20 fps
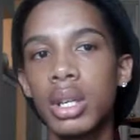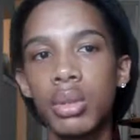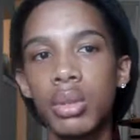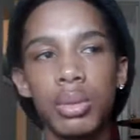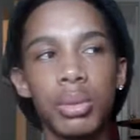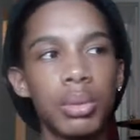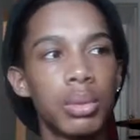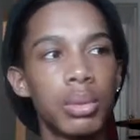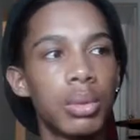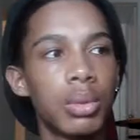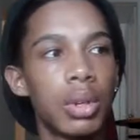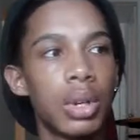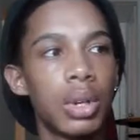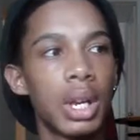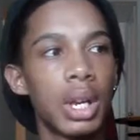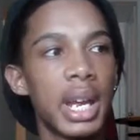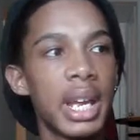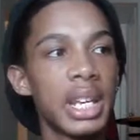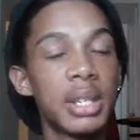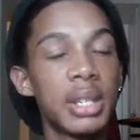to
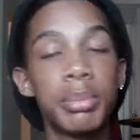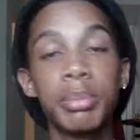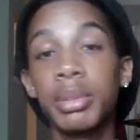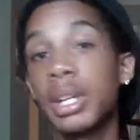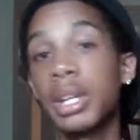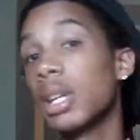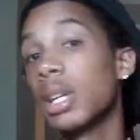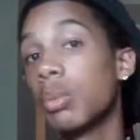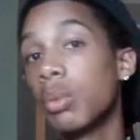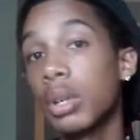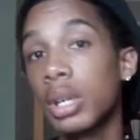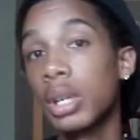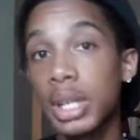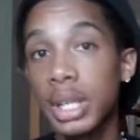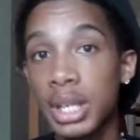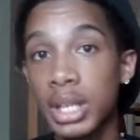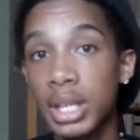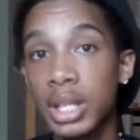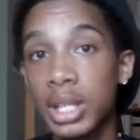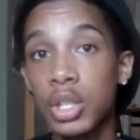explain what
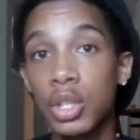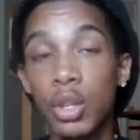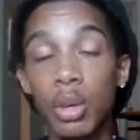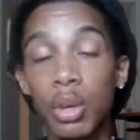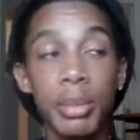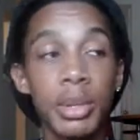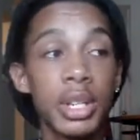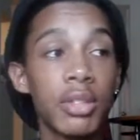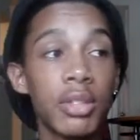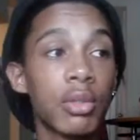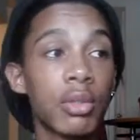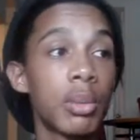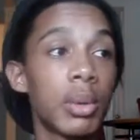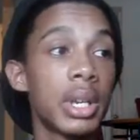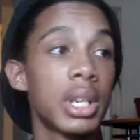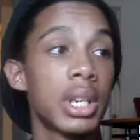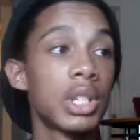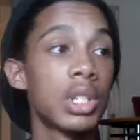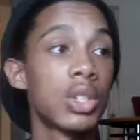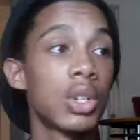it is. There's so many different
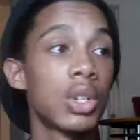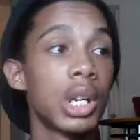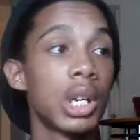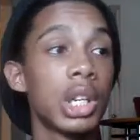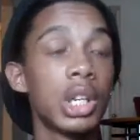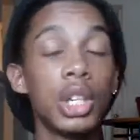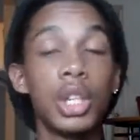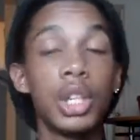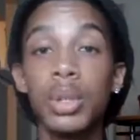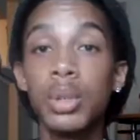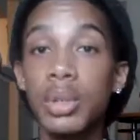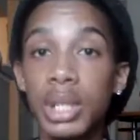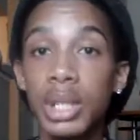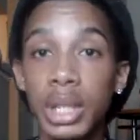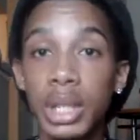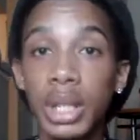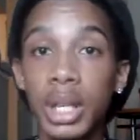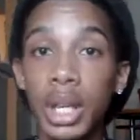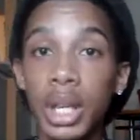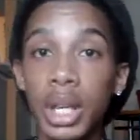ways to try to use
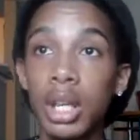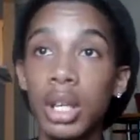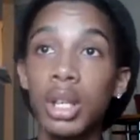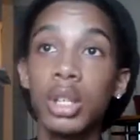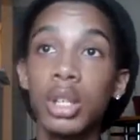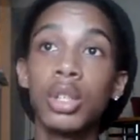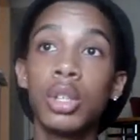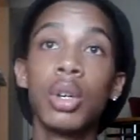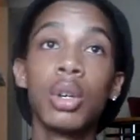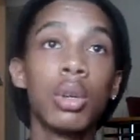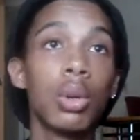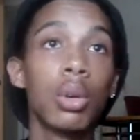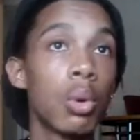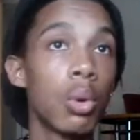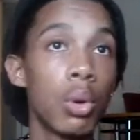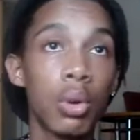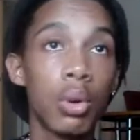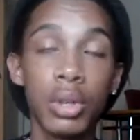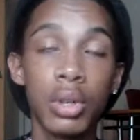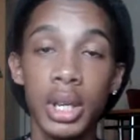it. Your
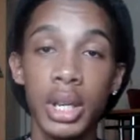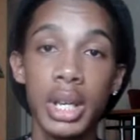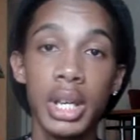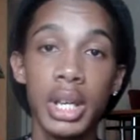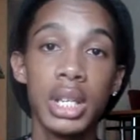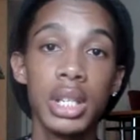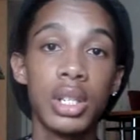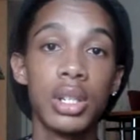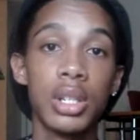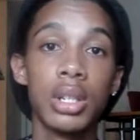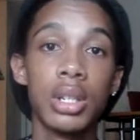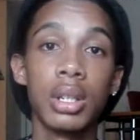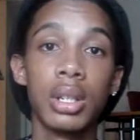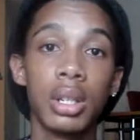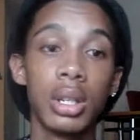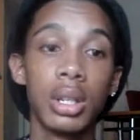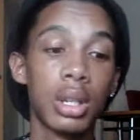aura is